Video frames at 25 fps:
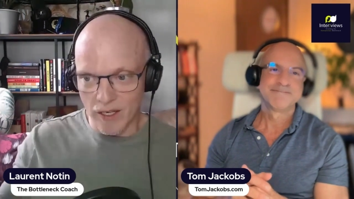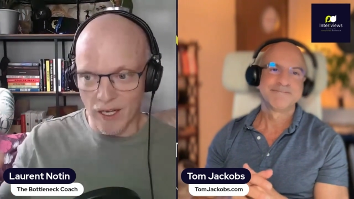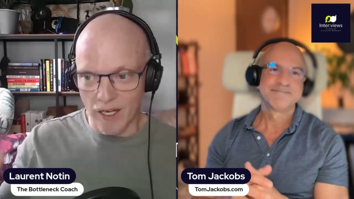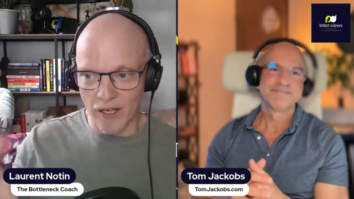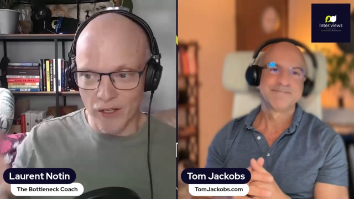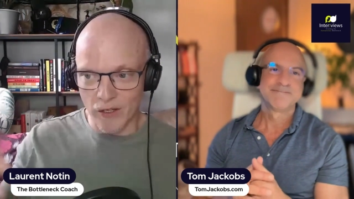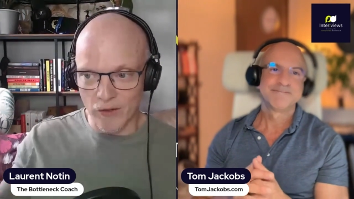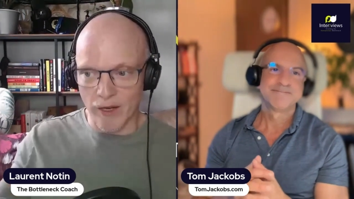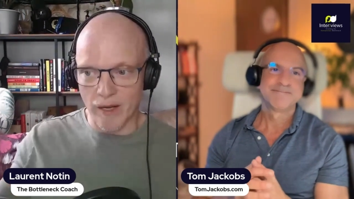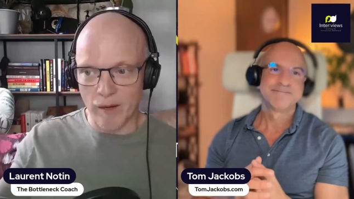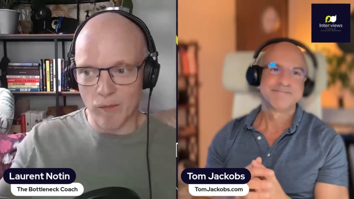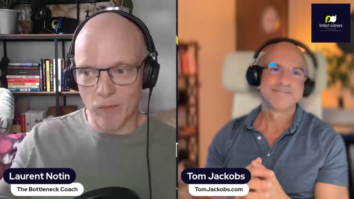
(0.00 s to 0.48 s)
Speaker 1: Are
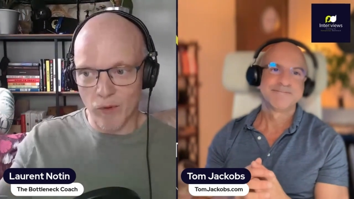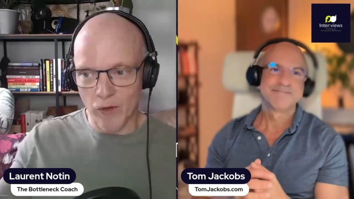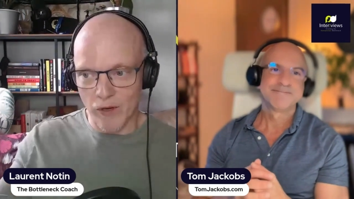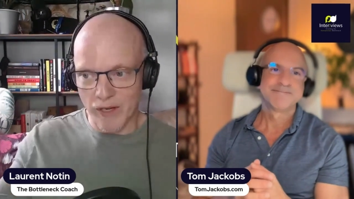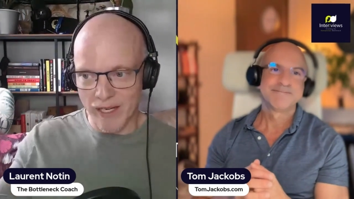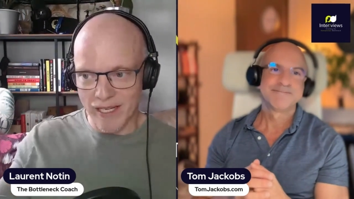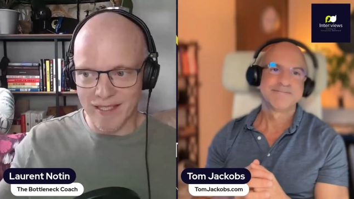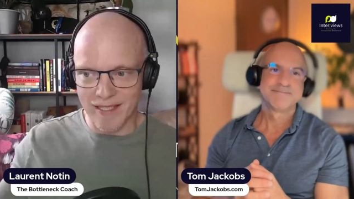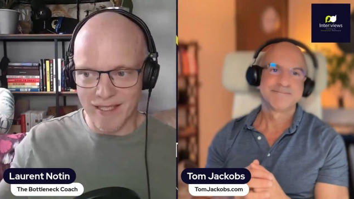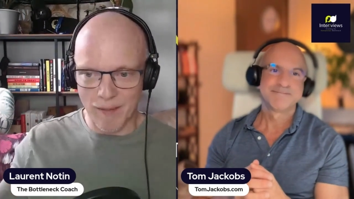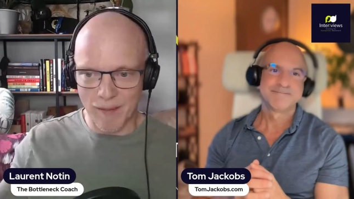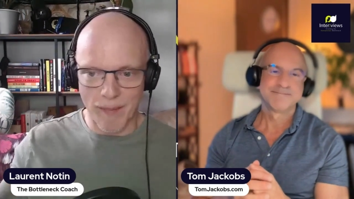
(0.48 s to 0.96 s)
your
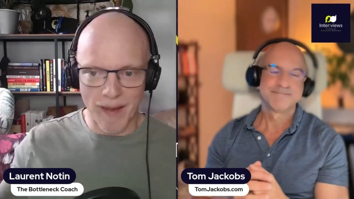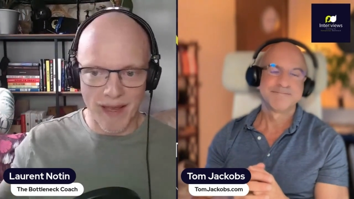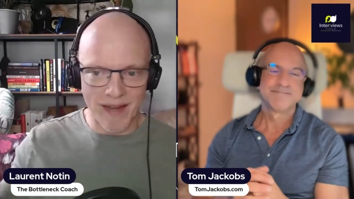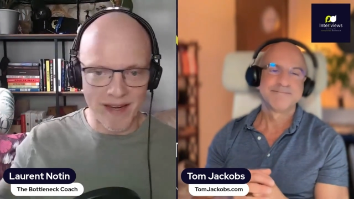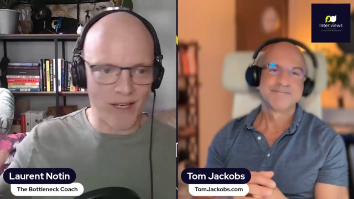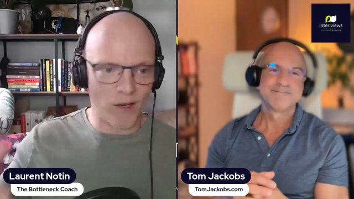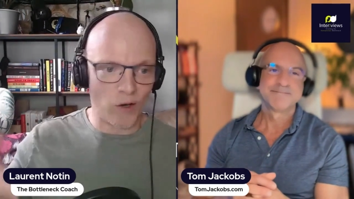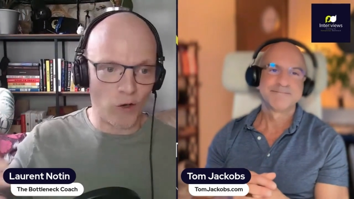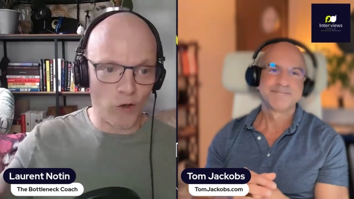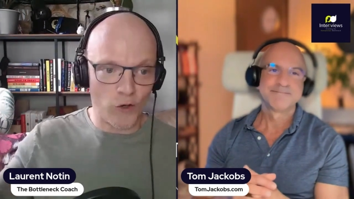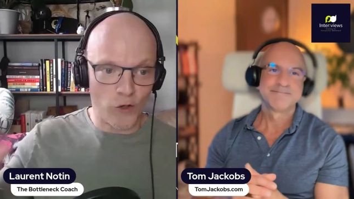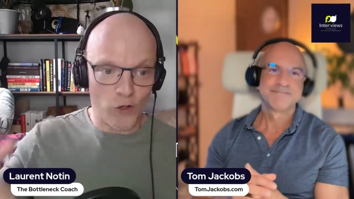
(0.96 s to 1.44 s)
employees
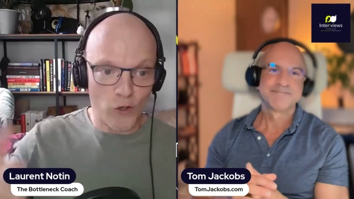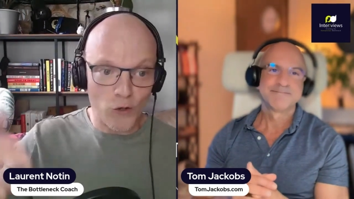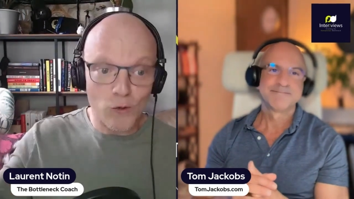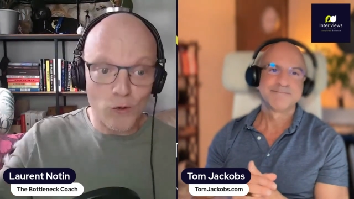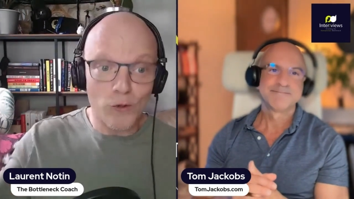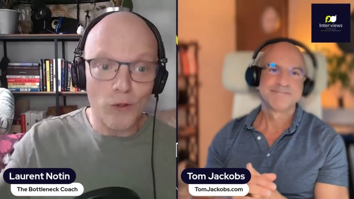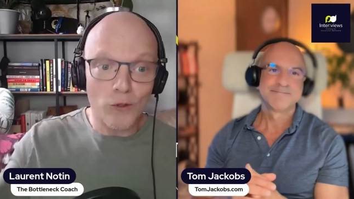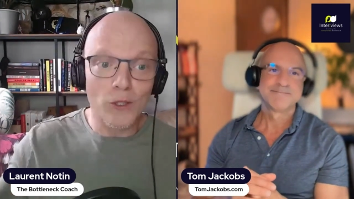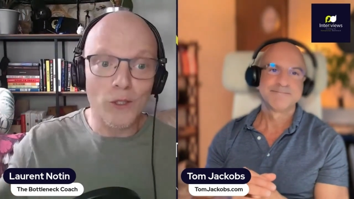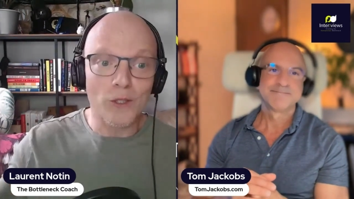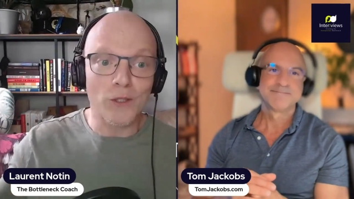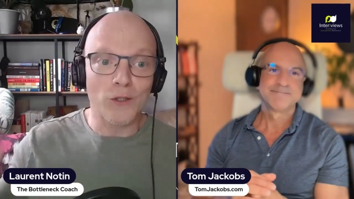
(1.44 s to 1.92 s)
depending on
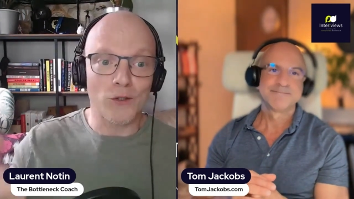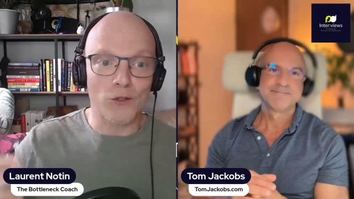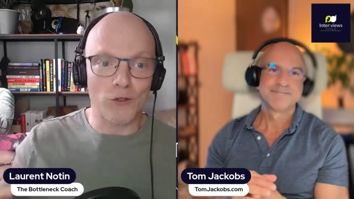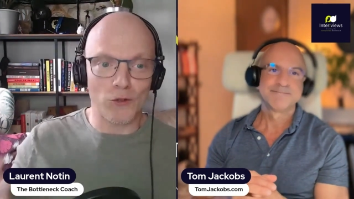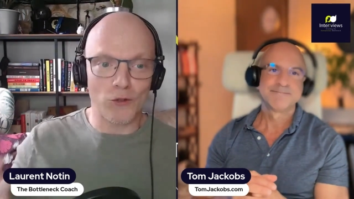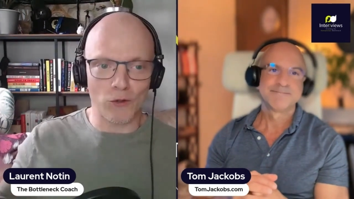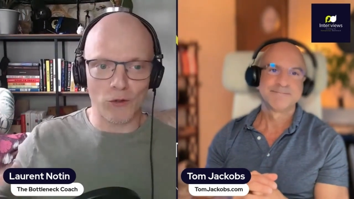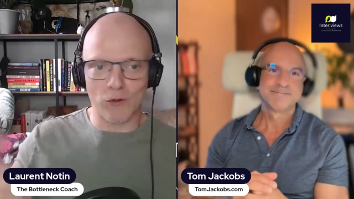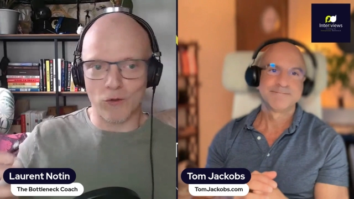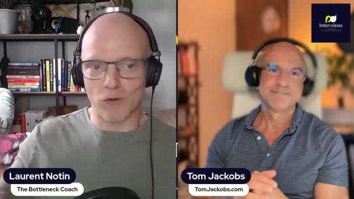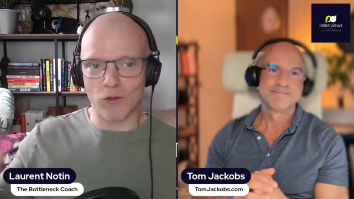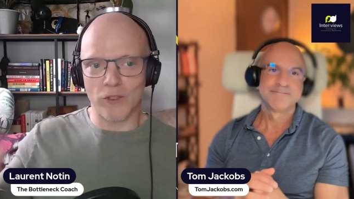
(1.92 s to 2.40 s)
you
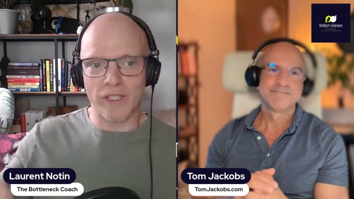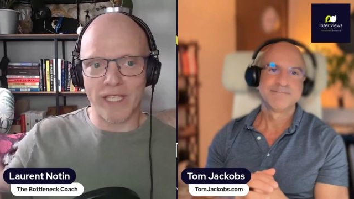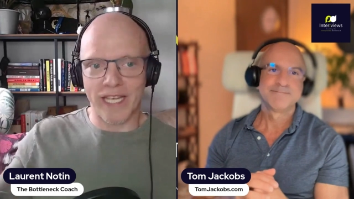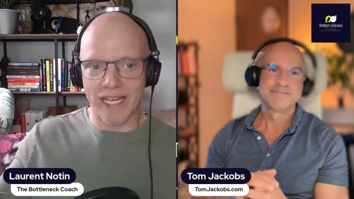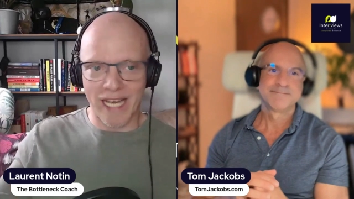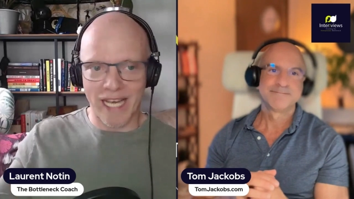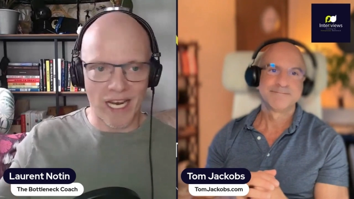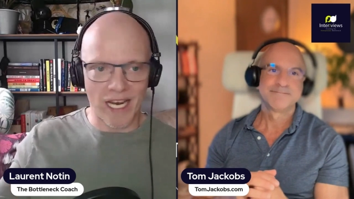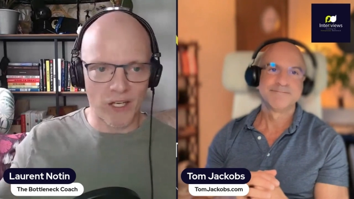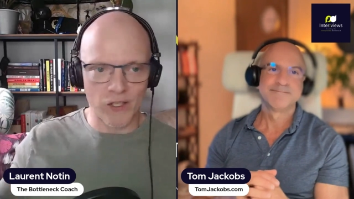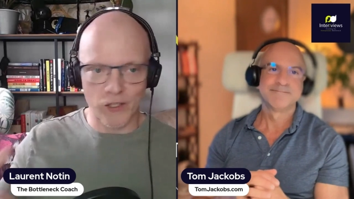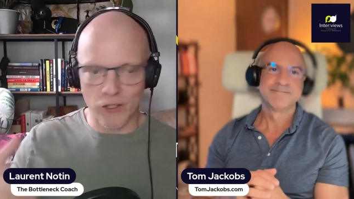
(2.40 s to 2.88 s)
to to take
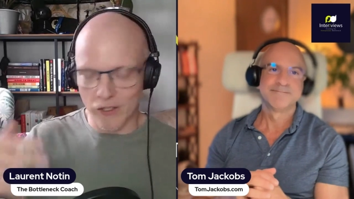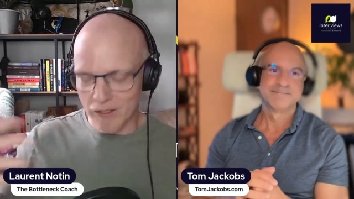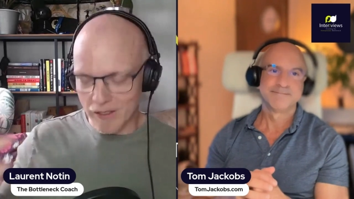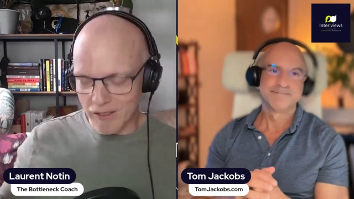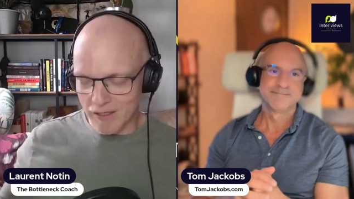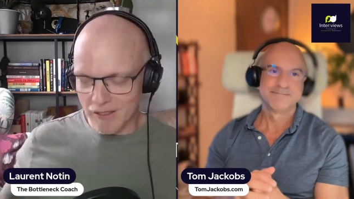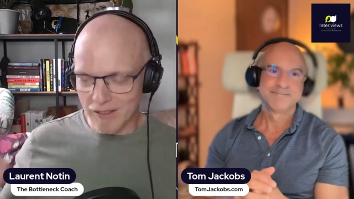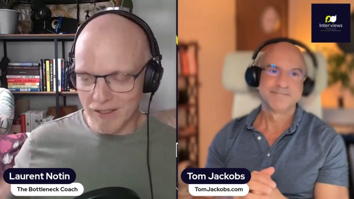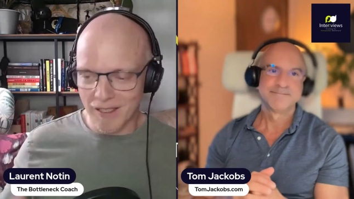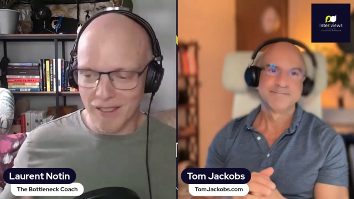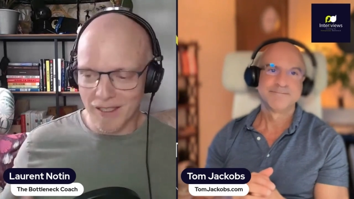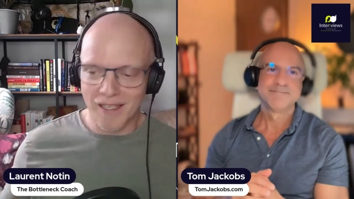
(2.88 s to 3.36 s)
mm.
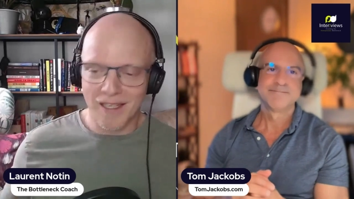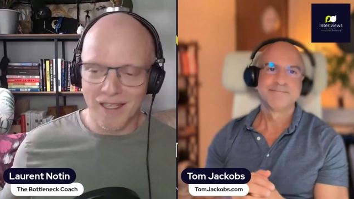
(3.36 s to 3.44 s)
actions?